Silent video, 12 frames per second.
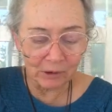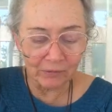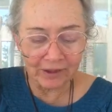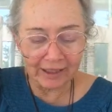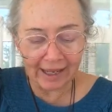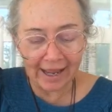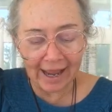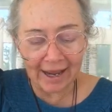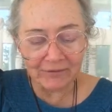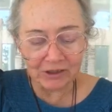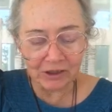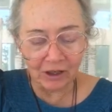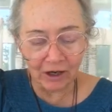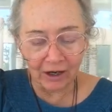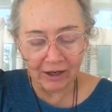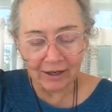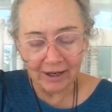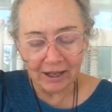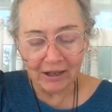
movie Avatar